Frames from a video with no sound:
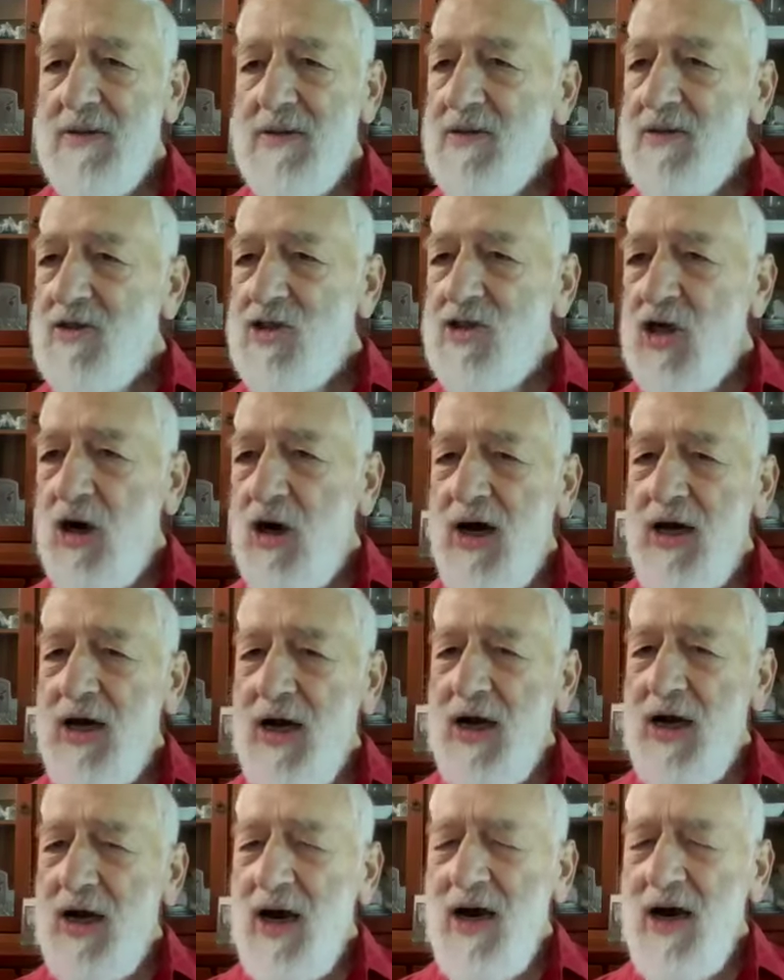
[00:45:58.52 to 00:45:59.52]
So
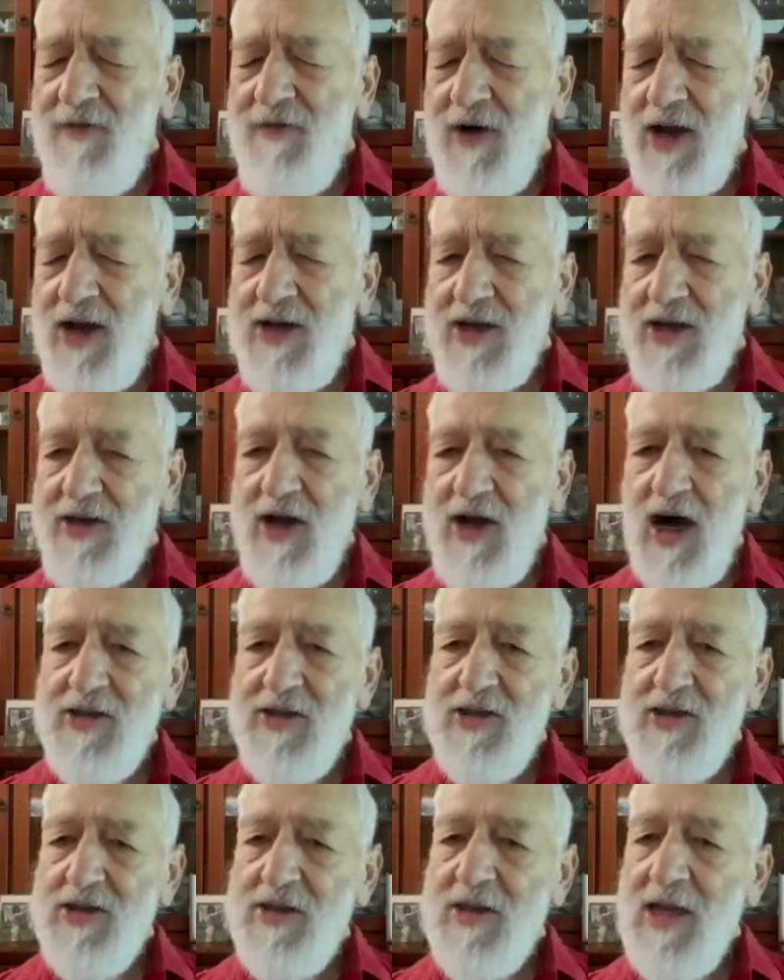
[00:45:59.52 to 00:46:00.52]
I find it hard
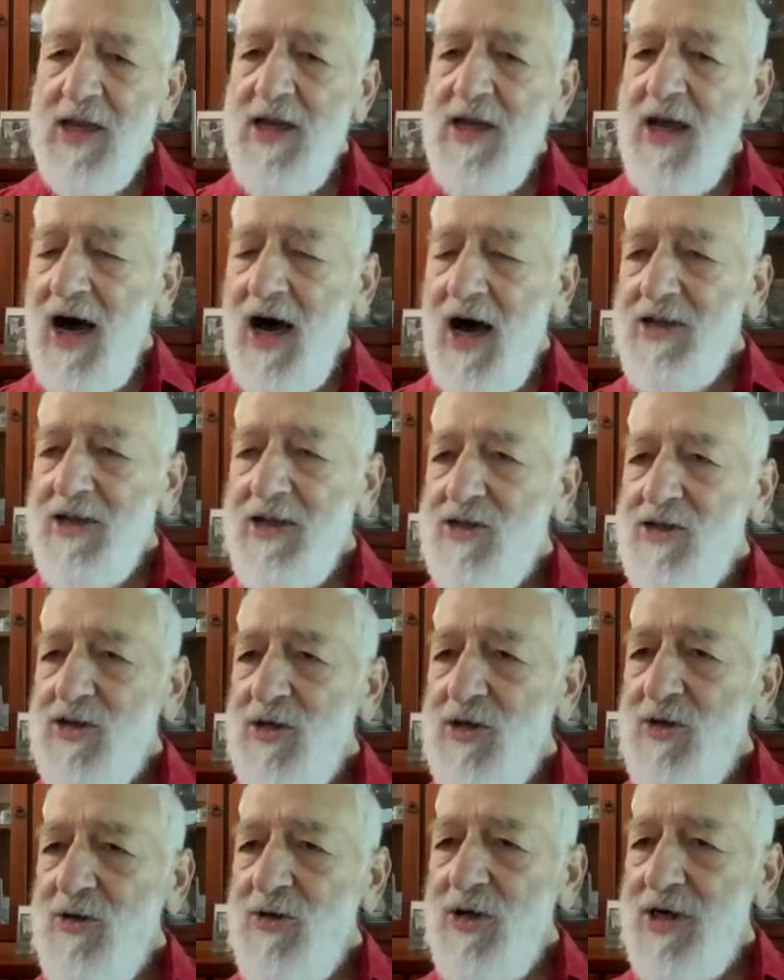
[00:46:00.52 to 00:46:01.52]

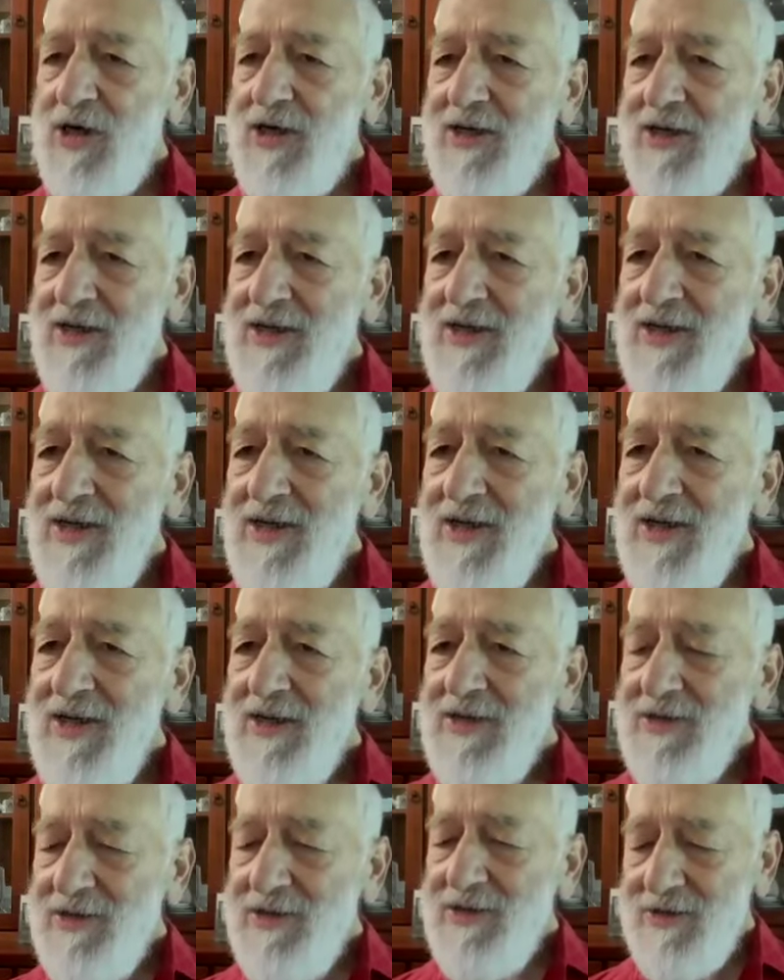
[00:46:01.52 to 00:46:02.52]
to
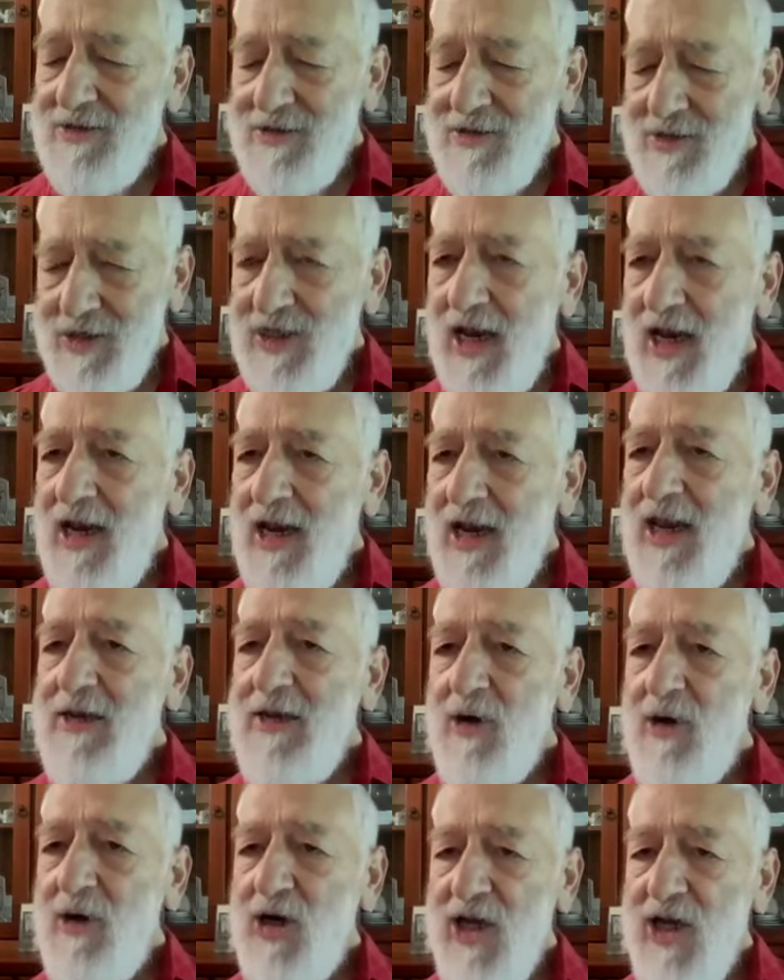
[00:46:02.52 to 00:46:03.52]
tell
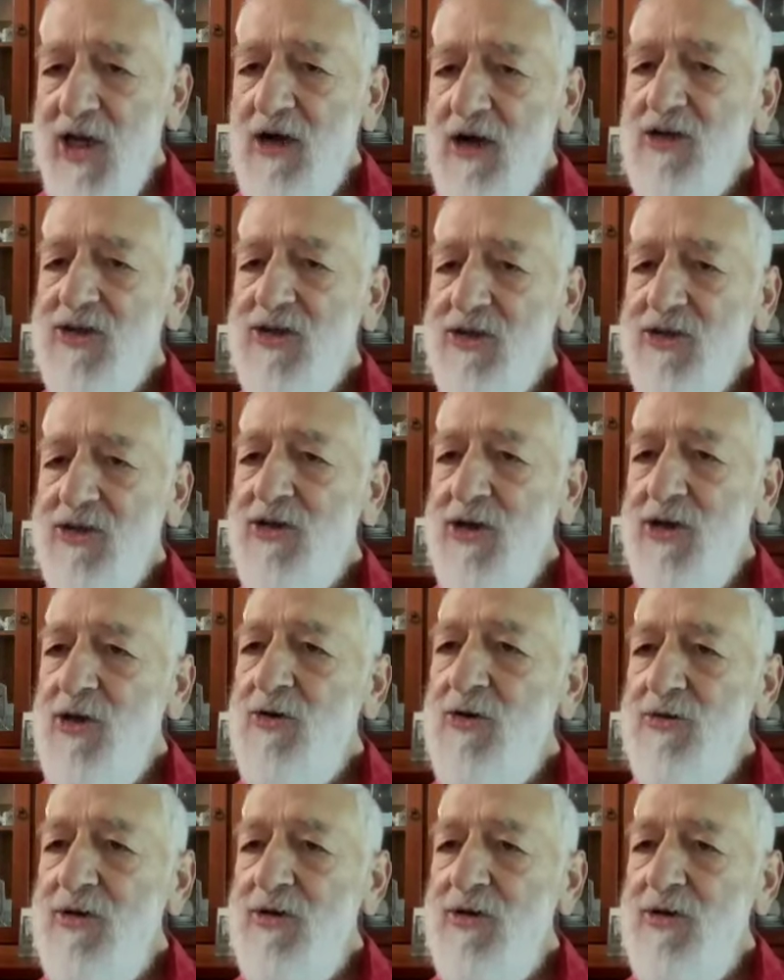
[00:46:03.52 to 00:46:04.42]
anybody else to do